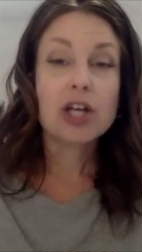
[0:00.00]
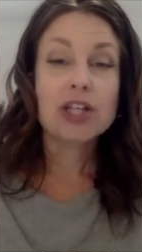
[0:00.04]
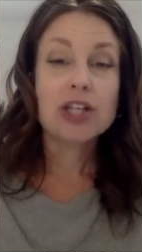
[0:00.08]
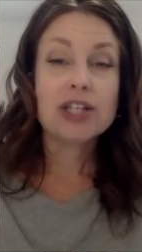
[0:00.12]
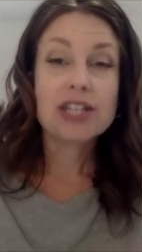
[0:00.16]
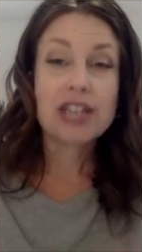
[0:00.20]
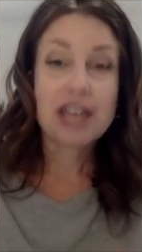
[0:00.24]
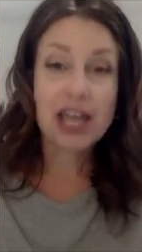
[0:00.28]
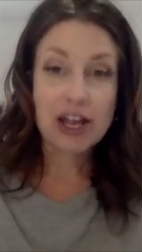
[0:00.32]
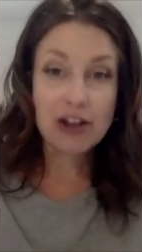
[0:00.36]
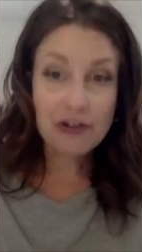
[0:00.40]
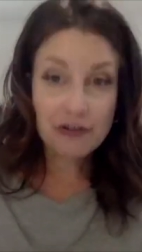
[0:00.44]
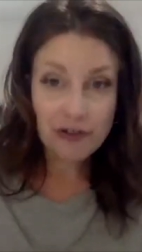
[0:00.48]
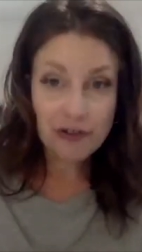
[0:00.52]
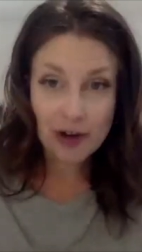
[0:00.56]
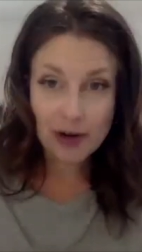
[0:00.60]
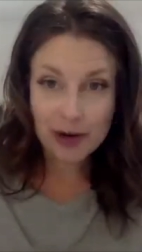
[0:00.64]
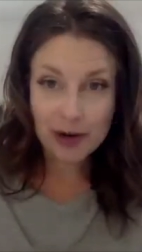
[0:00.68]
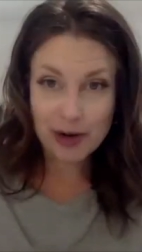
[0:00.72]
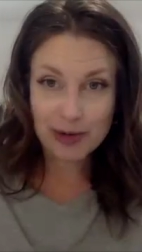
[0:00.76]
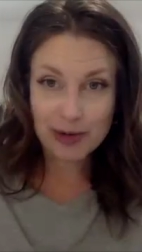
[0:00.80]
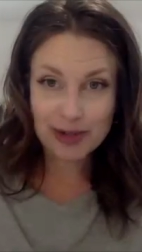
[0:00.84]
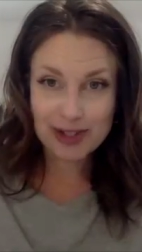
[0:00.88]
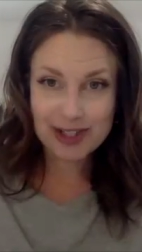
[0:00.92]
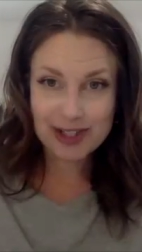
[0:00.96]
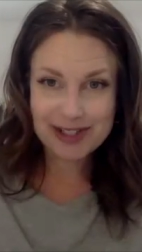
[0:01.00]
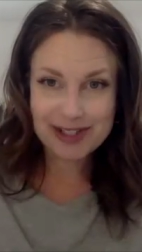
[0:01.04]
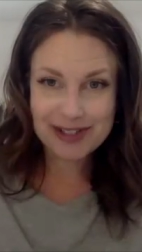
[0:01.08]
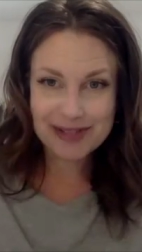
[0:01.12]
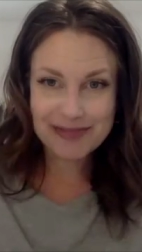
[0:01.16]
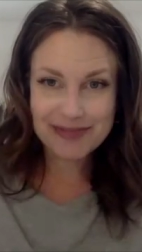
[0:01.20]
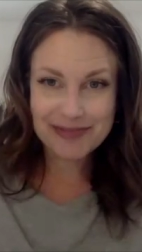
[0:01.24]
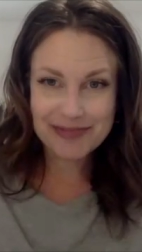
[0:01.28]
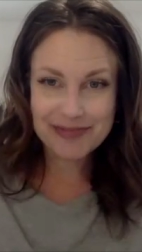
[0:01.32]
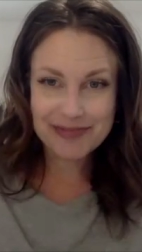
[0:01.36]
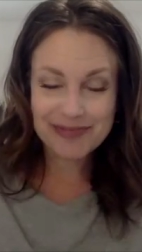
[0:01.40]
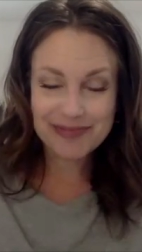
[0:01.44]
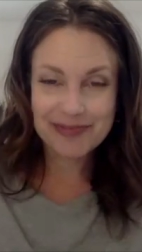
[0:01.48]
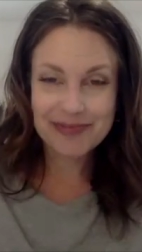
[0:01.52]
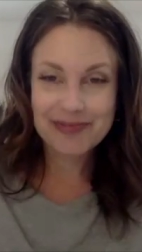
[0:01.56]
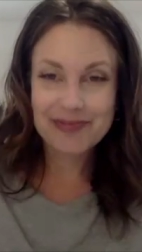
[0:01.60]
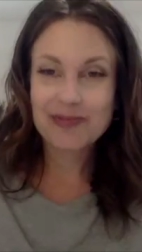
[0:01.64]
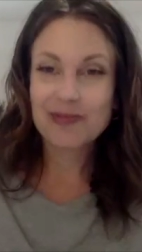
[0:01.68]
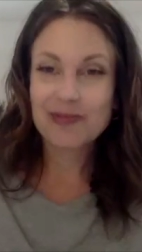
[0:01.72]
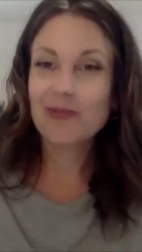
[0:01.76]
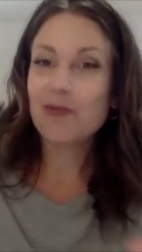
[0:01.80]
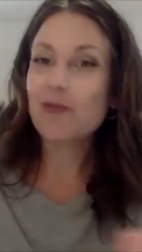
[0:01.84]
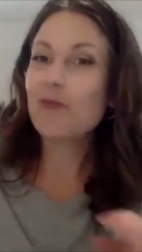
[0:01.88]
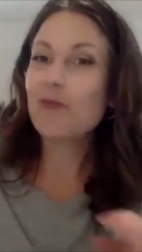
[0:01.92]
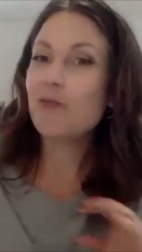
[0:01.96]
Take photos
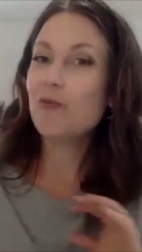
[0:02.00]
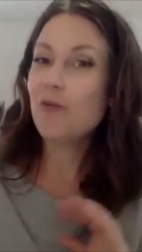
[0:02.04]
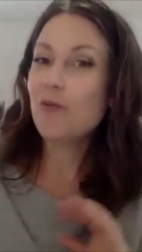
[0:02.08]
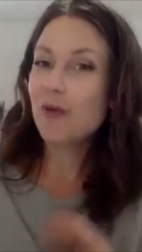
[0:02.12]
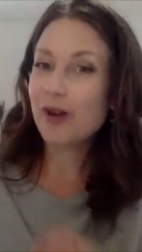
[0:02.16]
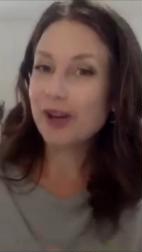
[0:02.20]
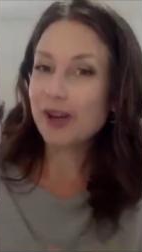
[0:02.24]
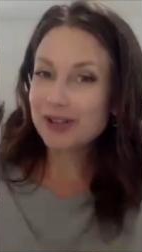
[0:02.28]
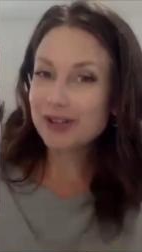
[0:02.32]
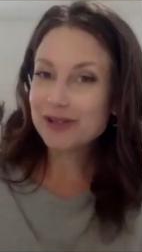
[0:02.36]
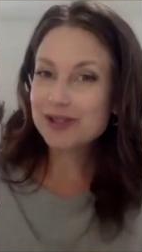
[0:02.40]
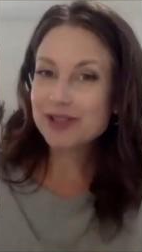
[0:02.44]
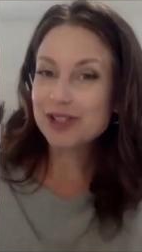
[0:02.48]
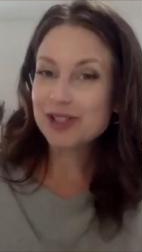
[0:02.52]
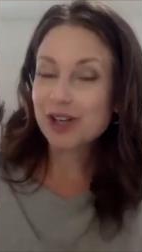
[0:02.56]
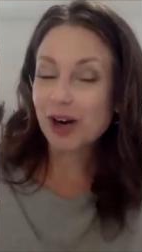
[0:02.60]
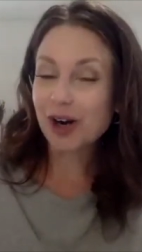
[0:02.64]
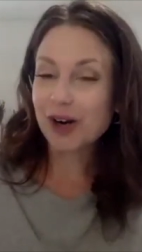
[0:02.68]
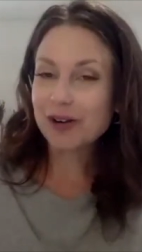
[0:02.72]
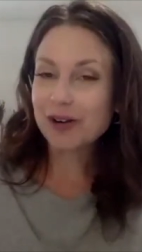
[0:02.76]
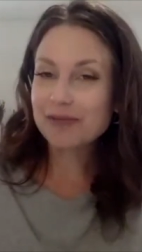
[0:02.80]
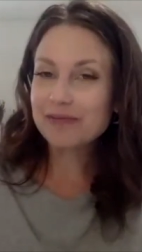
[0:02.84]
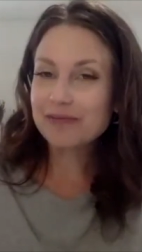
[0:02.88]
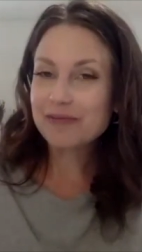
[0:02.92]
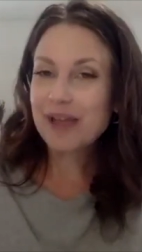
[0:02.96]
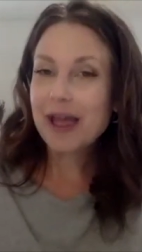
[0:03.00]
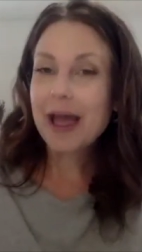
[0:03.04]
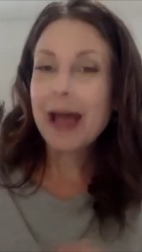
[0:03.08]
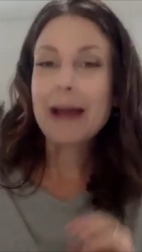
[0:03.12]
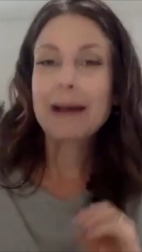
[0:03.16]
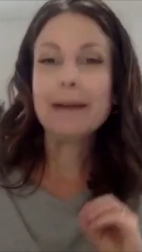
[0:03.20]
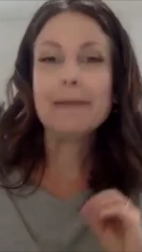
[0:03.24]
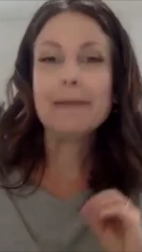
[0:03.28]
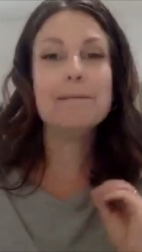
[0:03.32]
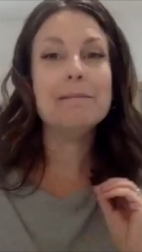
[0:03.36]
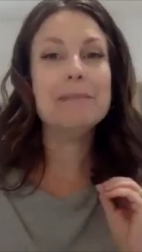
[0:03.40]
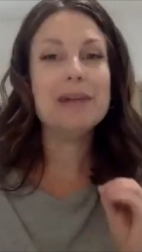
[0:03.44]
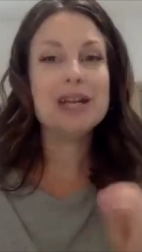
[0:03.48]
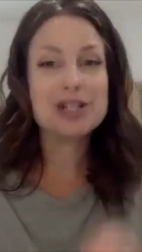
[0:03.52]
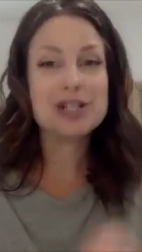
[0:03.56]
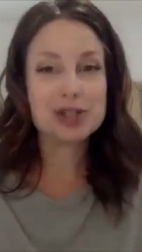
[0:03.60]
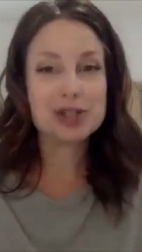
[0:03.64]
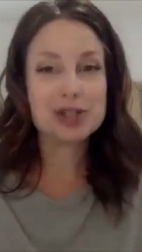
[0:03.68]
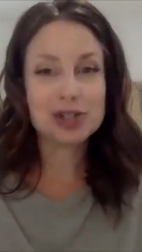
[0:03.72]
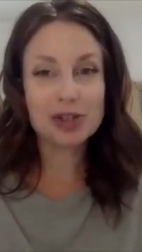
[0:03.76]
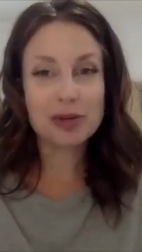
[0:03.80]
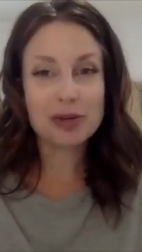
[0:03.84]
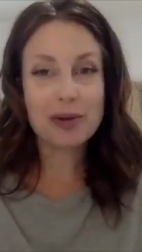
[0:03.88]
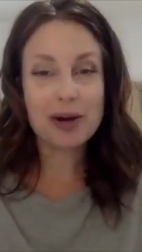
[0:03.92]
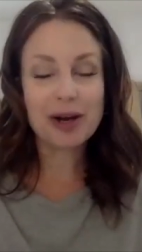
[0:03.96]
when you start and measure
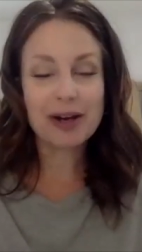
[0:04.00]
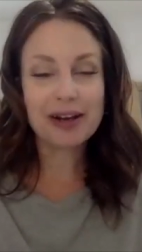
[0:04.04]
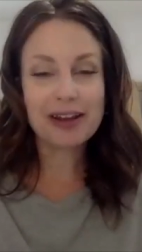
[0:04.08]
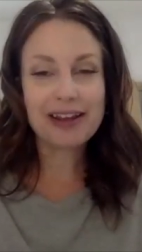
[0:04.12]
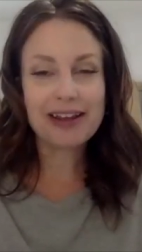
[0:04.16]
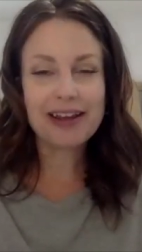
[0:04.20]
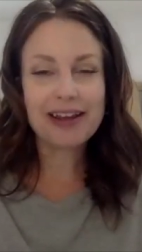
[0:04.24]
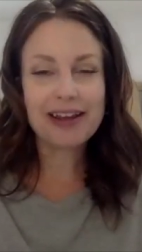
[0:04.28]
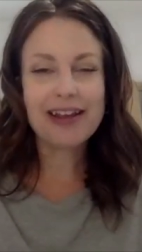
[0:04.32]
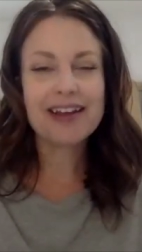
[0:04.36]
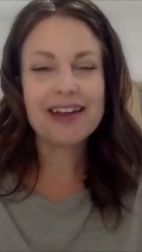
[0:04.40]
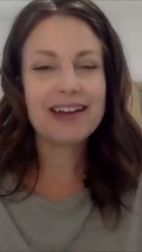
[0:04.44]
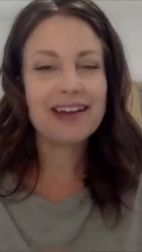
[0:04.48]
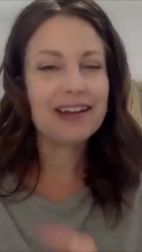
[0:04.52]
your body.